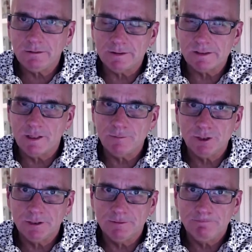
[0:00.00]

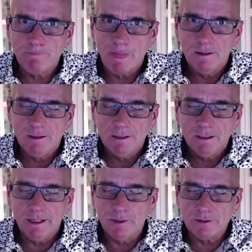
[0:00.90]
assumption.
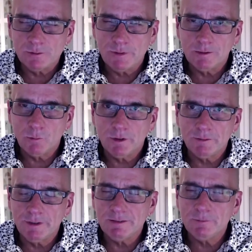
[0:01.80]
I know it's a weird word,
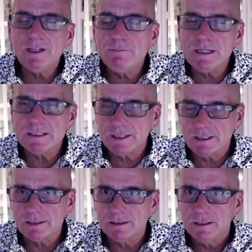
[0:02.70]
but it really means
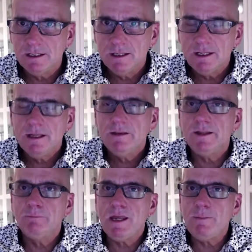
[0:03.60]
this,
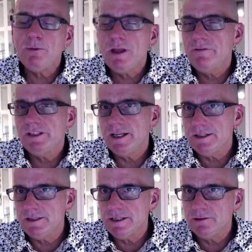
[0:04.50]
that people have a
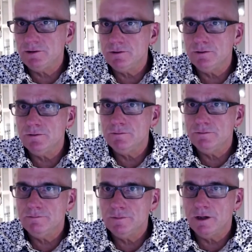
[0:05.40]
tendency to
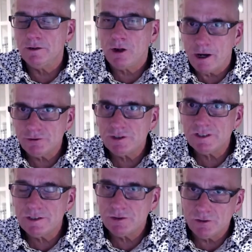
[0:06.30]
unconsciously
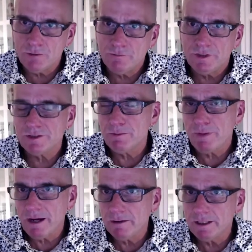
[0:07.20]
assume there's a
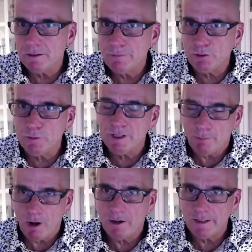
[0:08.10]
parallel between a
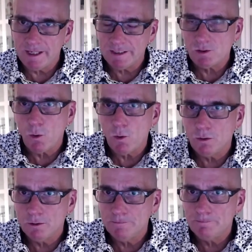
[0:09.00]
part and its whole.